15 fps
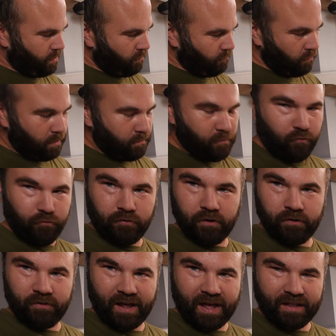remove the
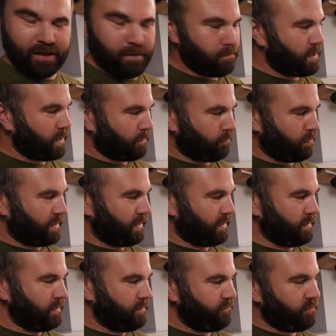SATA
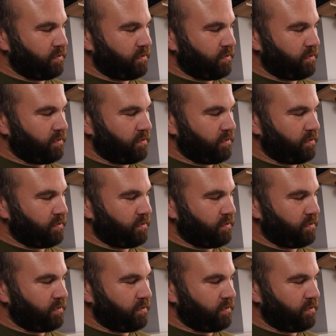backplane,